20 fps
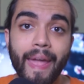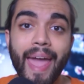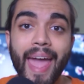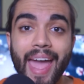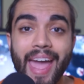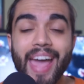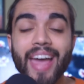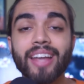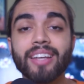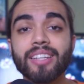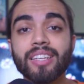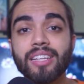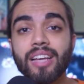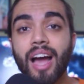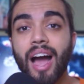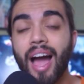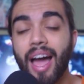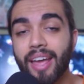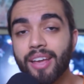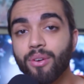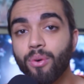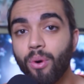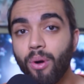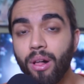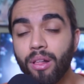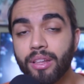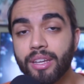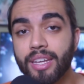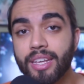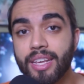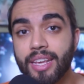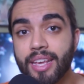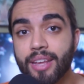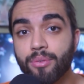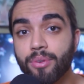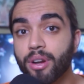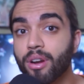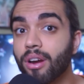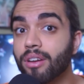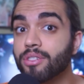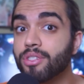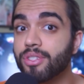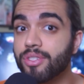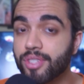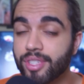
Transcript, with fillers: and high quality in regards